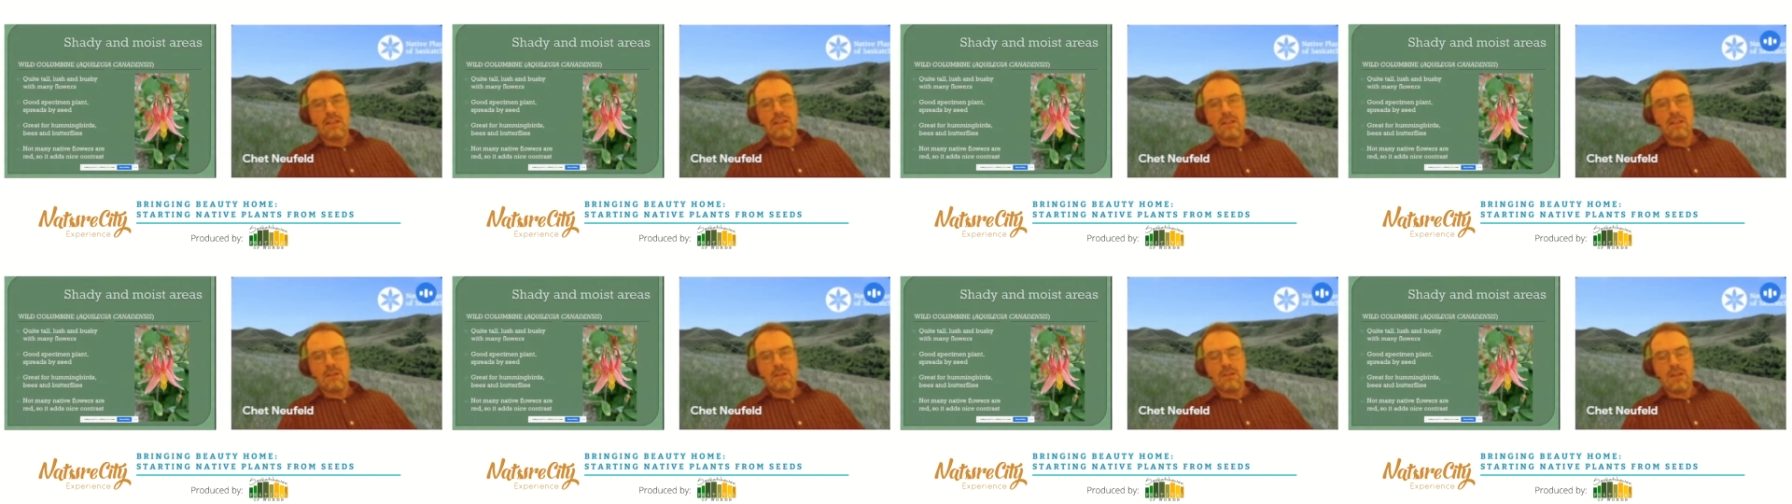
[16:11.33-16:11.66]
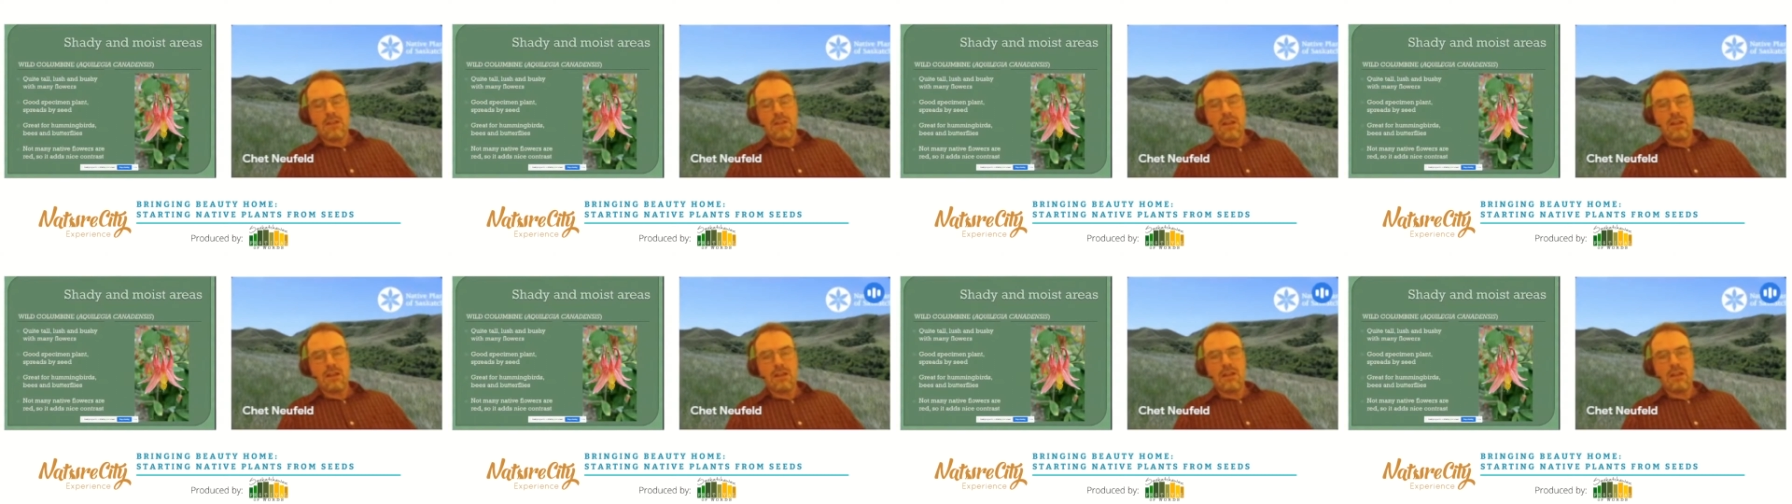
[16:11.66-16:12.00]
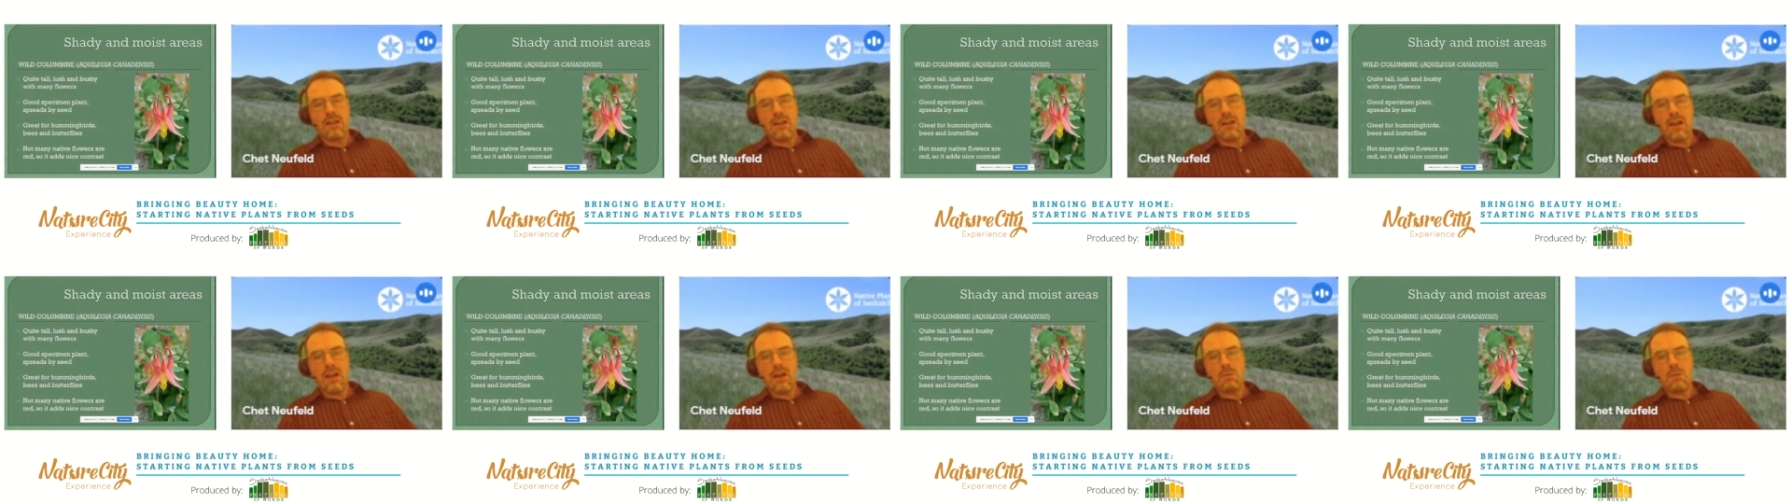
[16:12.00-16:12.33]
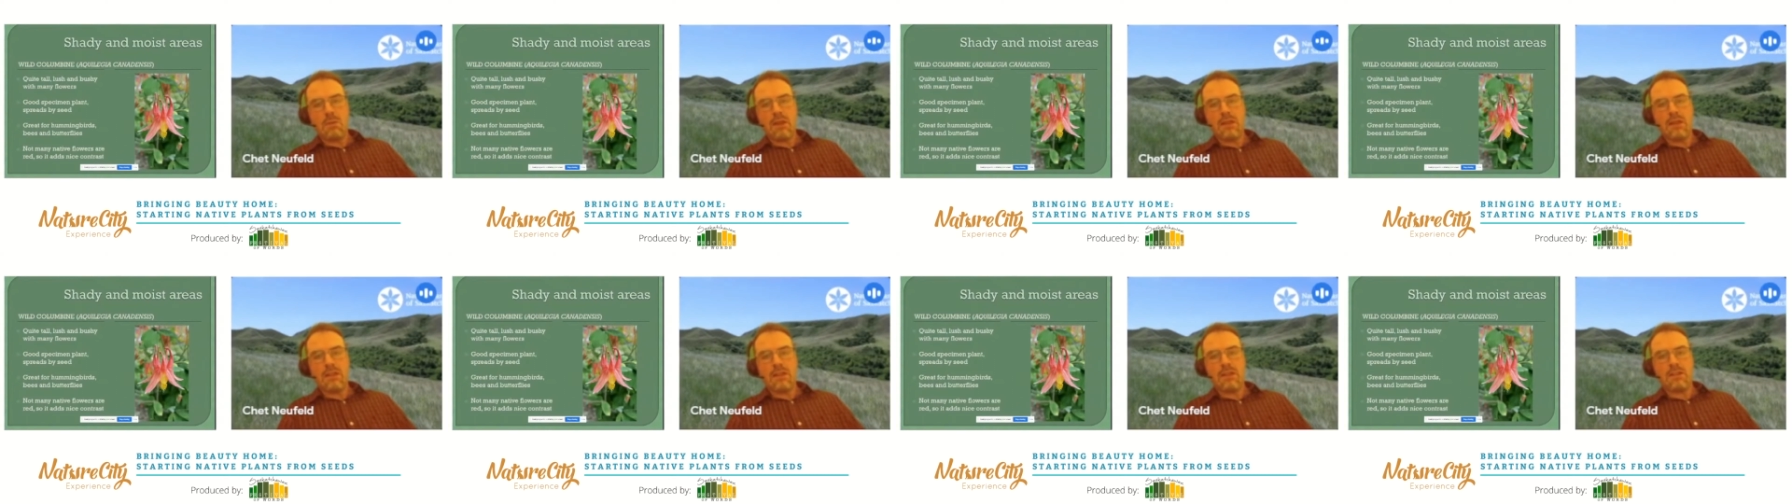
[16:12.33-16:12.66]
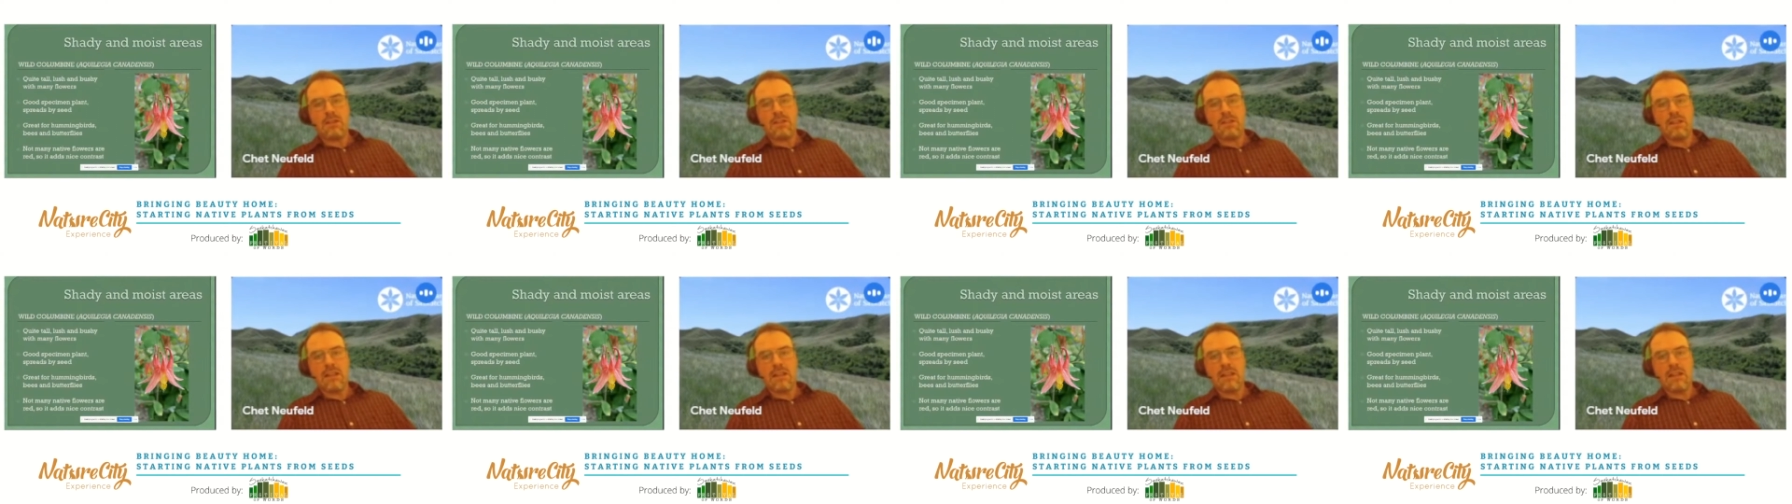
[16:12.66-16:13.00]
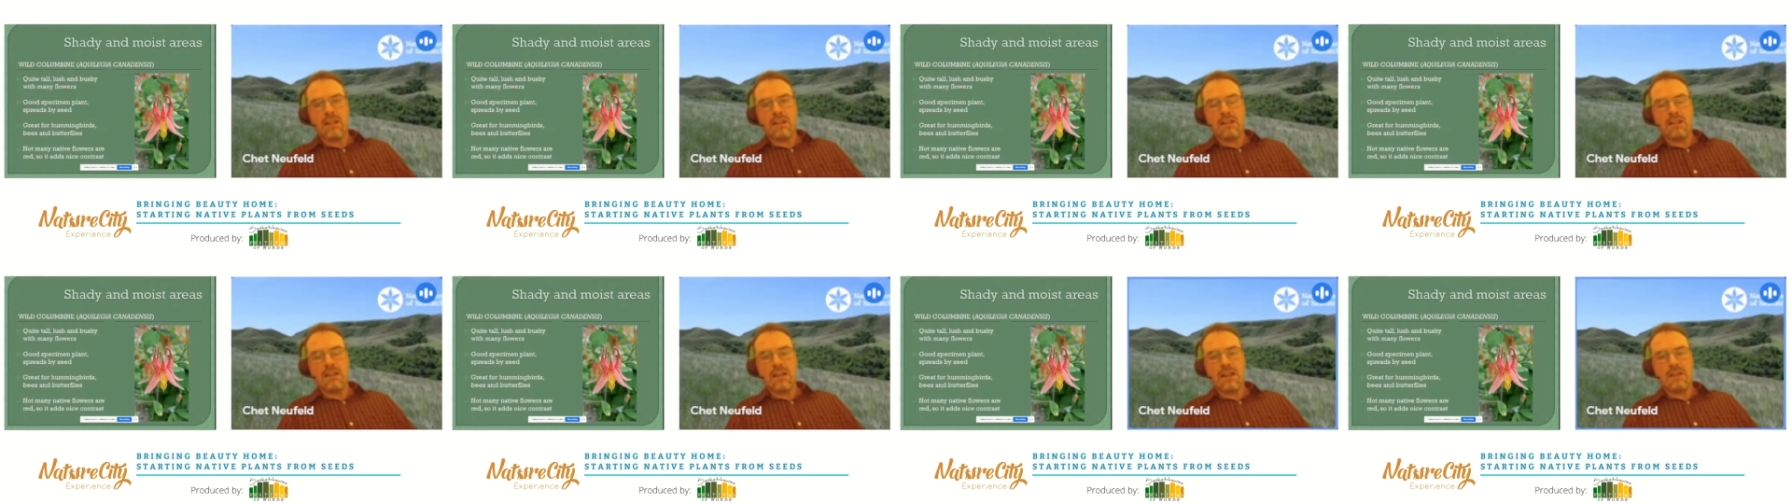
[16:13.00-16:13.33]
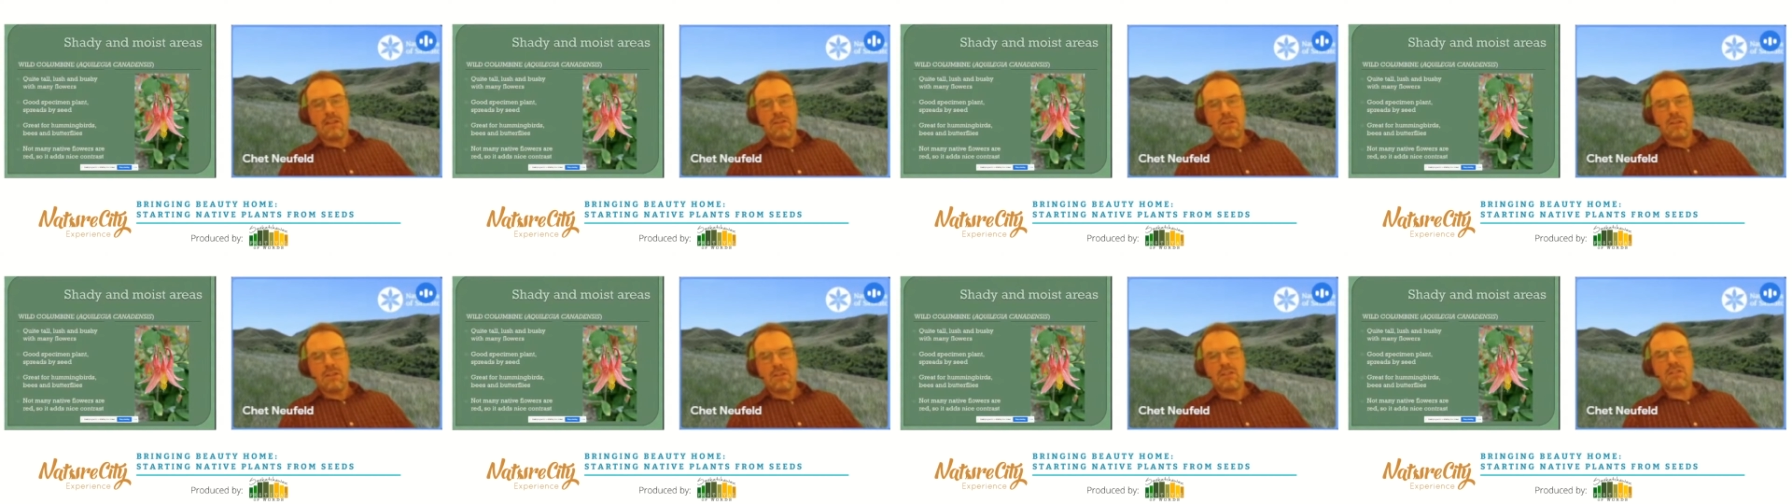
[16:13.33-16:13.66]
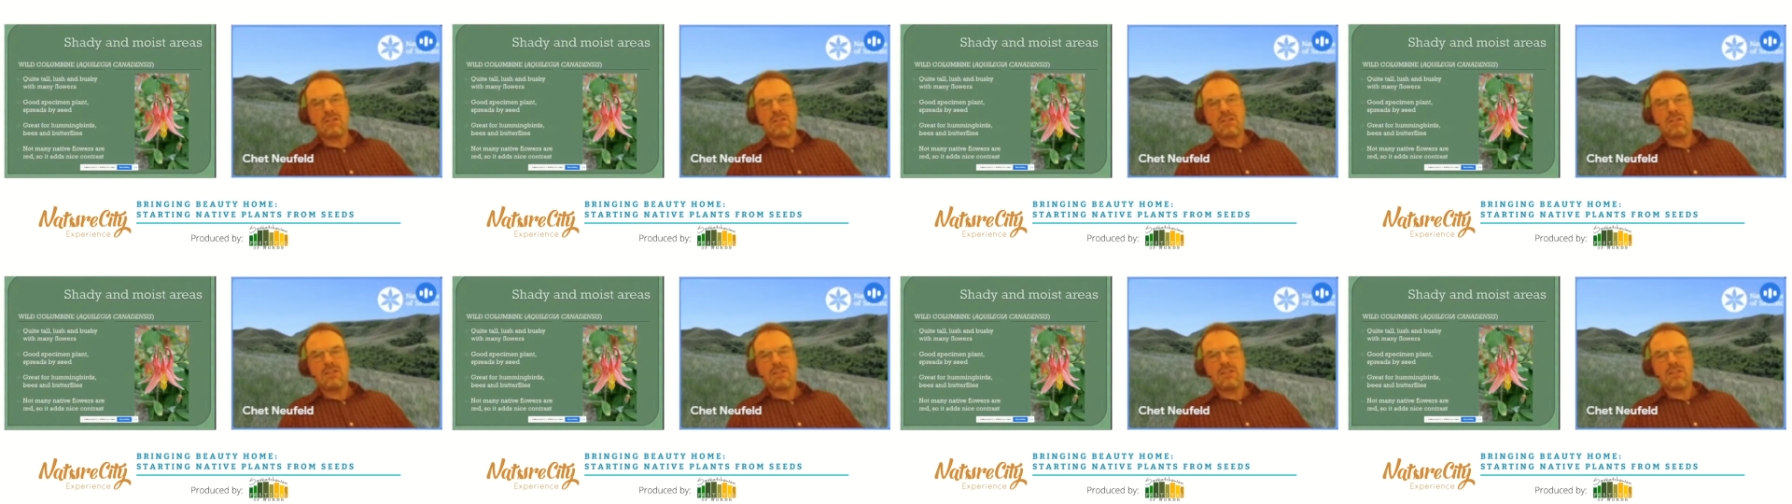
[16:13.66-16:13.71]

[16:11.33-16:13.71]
their tongue up in there to get at the nectar.